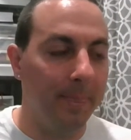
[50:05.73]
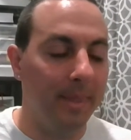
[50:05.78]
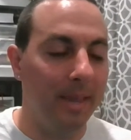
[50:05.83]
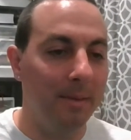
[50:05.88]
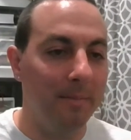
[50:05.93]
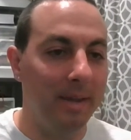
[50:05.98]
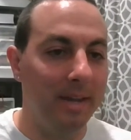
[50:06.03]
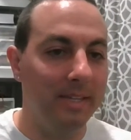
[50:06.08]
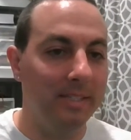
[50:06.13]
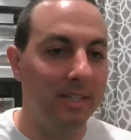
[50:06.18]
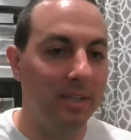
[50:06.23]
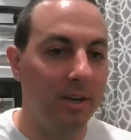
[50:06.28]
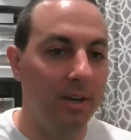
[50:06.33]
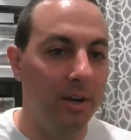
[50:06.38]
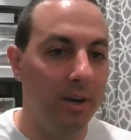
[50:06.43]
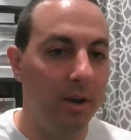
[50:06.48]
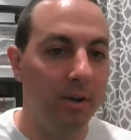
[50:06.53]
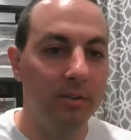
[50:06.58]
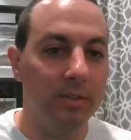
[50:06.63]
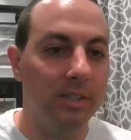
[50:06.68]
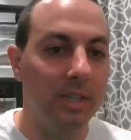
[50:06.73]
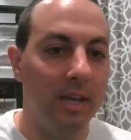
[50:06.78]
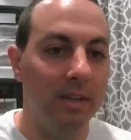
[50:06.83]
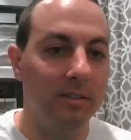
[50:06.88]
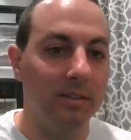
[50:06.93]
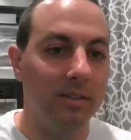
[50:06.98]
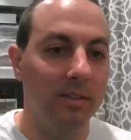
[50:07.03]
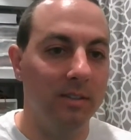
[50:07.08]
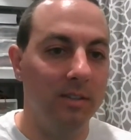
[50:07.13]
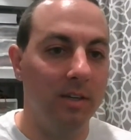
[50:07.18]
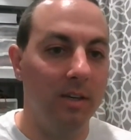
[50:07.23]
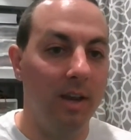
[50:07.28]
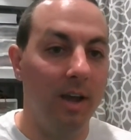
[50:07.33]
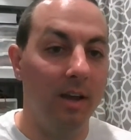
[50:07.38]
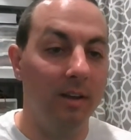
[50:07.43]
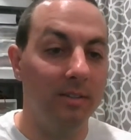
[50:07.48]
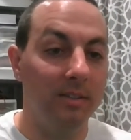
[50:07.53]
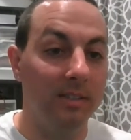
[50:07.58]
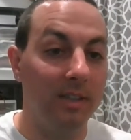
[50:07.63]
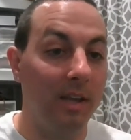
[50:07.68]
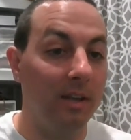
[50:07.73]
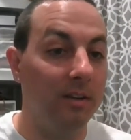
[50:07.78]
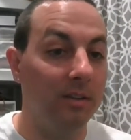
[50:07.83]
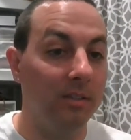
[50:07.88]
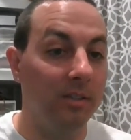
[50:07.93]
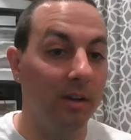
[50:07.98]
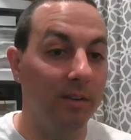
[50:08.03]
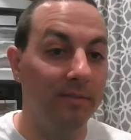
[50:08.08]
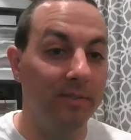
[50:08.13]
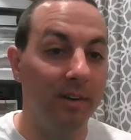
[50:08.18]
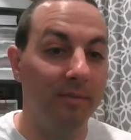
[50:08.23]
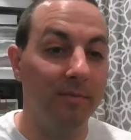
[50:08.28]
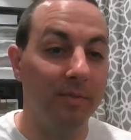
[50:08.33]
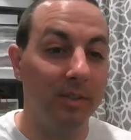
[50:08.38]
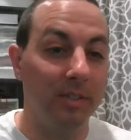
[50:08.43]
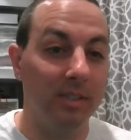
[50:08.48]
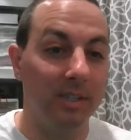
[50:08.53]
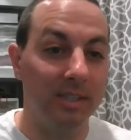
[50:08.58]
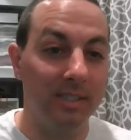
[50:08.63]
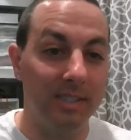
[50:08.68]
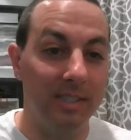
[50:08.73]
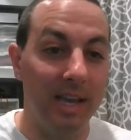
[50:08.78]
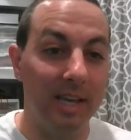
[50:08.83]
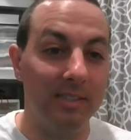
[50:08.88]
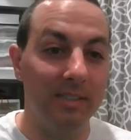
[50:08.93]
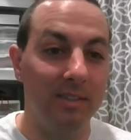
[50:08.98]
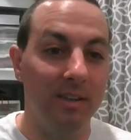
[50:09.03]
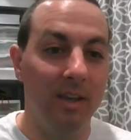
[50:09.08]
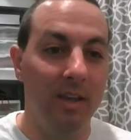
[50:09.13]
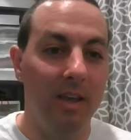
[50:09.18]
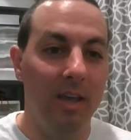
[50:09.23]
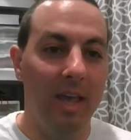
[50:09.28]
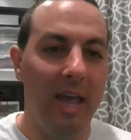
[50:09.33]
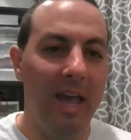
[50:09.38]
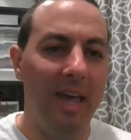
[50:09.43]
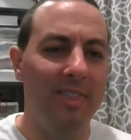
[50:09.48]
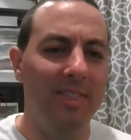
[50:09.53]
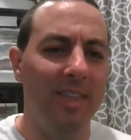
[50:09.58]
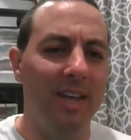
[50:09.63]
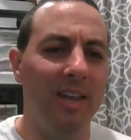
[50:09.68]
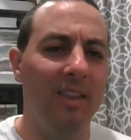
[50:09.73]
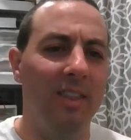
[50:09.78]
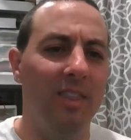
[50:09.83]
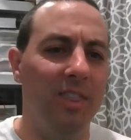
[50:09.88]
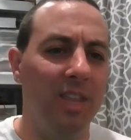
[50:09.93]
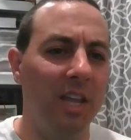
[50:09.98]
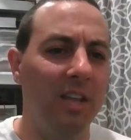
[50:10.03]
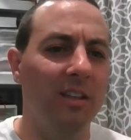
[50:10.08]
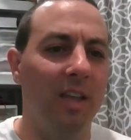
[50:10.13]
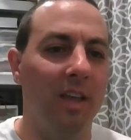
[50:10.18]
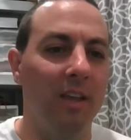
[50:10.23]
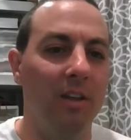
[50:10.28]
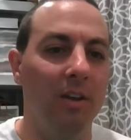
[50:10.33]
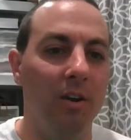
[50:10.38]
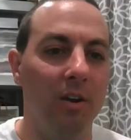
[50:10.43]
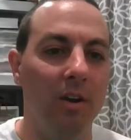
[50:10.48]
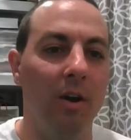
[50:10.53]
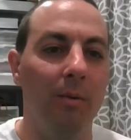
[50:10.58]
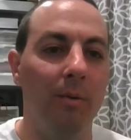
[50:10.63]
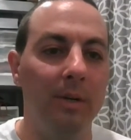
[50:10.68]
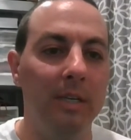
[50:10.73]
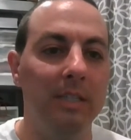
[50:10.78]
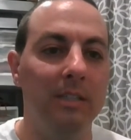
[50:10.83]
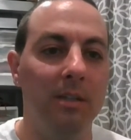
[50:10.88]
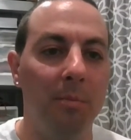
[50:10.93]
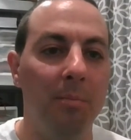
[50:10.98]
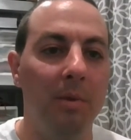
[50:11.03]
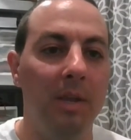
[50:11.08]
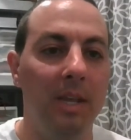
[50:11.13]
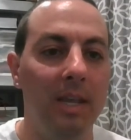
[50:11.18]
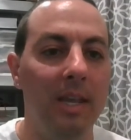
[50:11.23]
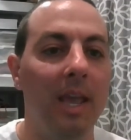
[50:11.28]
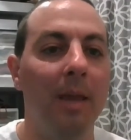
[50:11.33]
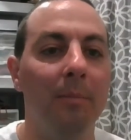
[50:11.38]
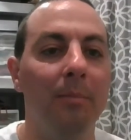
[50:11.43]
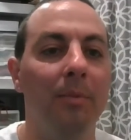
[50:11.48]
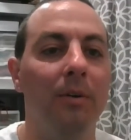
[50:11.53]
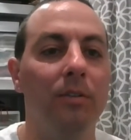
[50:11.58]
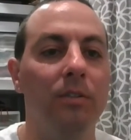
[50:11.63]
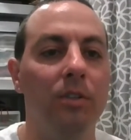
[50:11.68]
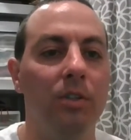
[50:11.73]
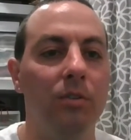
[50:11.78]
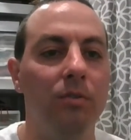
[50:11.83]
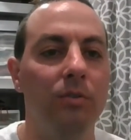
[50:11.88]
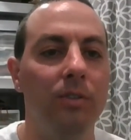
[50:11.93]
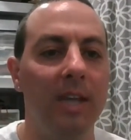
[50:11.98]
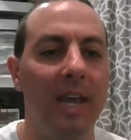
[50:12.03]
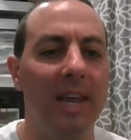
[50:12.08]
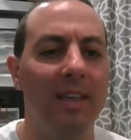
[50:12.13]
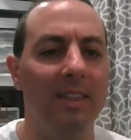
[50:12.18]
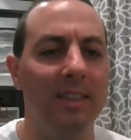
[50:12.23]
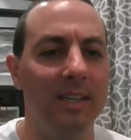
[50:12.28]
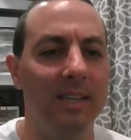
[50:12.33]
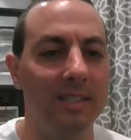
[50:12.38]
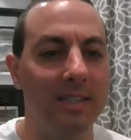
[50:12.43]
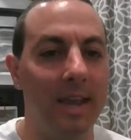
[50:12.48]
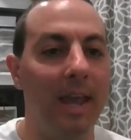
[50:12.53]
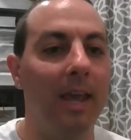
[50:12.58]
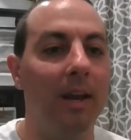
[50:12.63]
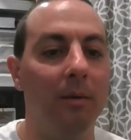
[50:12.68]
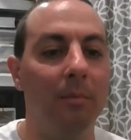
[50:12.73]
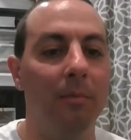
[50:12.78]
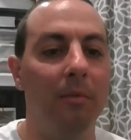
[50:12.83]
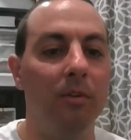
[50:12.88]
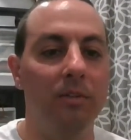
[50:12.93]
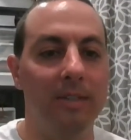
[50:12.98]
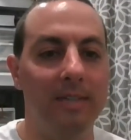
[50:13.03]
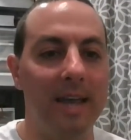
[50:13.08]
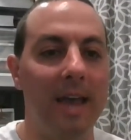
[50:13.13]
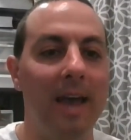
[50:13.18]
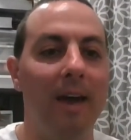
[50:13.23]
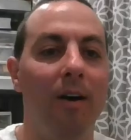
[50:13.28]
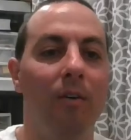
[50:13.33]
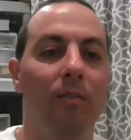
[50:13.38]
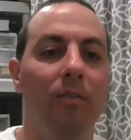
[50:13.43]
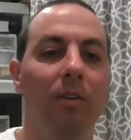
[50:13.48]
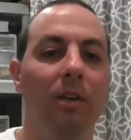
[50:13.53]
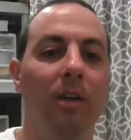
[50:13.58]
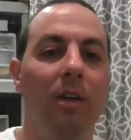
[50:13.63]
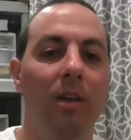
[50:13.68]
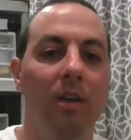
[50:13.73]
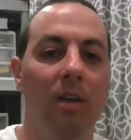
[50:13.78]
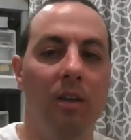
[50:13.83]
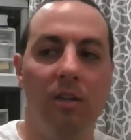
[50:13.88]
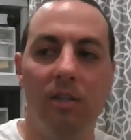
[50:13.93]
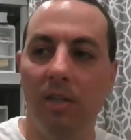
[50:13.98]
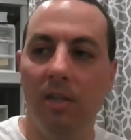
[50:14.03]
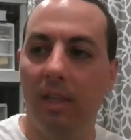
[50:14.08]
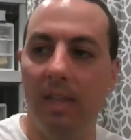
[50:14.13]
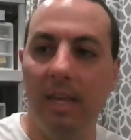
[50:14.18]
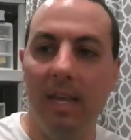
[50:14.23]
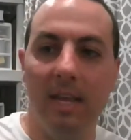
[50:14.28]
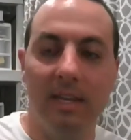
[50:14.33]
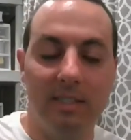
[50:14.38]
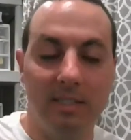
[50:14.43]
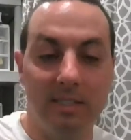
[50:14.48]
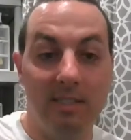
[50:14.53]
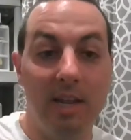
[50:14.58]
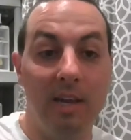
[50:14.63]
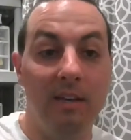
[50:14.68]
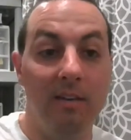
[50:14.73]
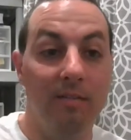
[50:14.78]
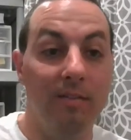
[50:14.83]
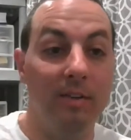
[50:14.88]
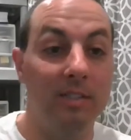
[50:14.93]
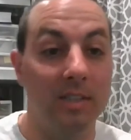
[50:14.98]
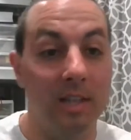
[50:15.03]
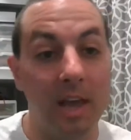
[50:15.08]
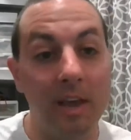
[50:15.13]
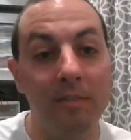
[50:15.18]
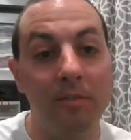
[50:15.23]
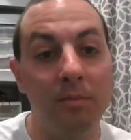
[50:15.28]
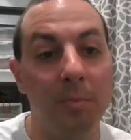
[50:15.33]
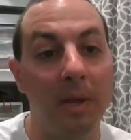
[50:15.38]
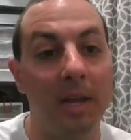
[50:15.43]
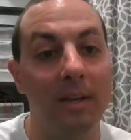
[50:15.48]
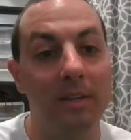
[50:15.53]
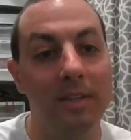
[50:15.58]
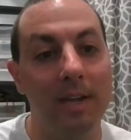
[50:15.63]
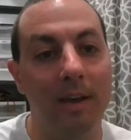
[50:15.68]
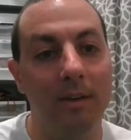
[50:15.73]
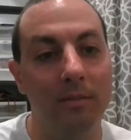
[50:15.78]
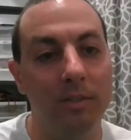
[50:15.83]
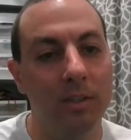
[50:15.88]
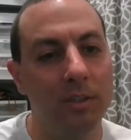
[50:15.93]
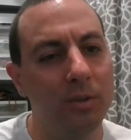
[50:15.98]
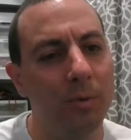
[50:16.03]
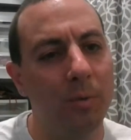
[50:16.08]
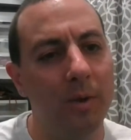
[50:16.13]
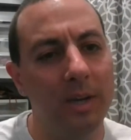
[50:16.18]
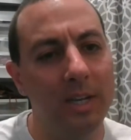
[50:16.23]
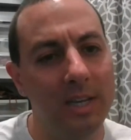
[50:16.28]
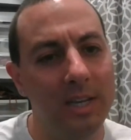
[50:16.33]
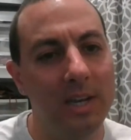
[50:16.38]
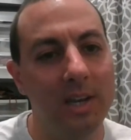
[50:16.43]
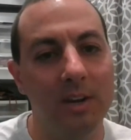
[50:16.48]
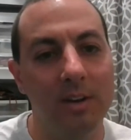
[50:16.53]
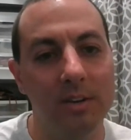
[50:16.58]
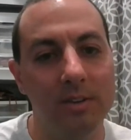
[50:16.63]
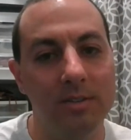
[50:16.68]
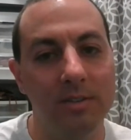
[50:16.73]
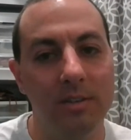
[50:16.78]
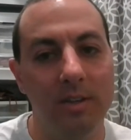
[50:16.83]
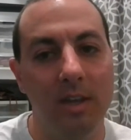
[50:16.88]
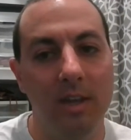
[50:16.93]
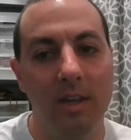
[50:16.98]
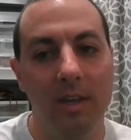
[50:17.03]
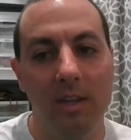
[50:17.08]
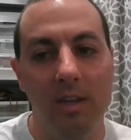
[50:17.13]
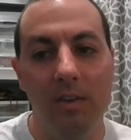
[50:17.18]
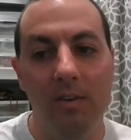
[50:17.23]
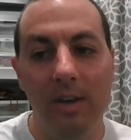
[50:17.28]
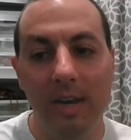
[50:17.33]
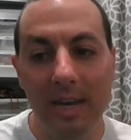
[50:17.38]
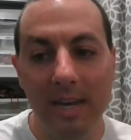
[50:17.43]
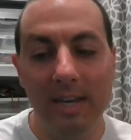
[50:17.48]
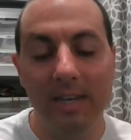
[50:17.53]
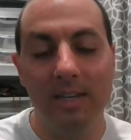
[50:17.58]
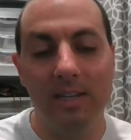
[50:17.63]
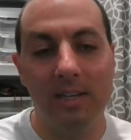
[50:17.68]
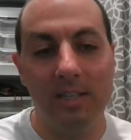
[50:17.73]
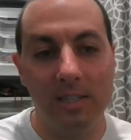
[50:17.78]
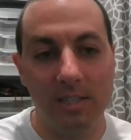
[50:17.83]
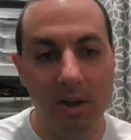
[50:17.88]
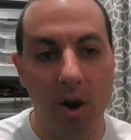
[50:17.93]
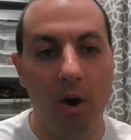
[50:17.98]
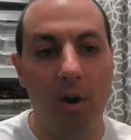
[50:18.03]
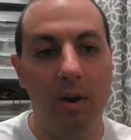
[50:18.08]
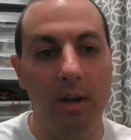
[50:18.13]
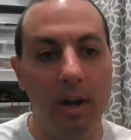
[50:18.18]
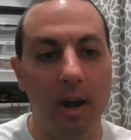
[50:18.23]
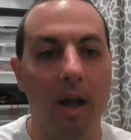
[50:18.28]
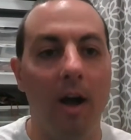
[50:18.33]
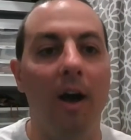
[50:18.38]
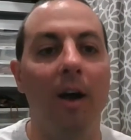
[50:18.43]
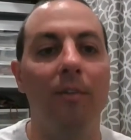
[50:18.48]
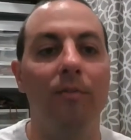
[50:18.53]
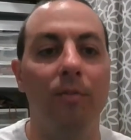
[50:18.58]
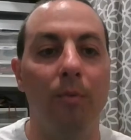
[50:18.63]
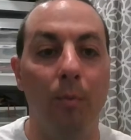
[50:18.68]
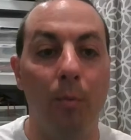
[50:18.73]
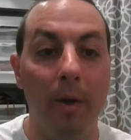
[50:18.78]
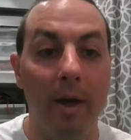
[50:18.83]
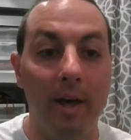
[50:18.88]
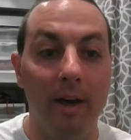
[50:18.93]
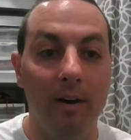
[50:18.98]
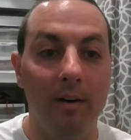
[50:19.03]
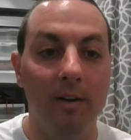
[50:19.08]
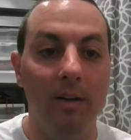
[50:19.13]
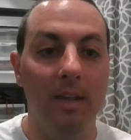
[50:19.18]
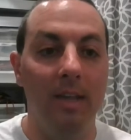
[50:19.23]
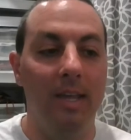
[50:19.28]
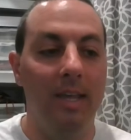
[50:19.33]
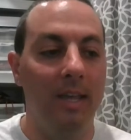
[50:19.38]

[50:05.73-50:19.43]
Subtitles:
It makes no sense to not set yourself up for success and then think that you're going to be able to take this animal down to the extent of its lifespan, down to 20 years. You need to start it off well.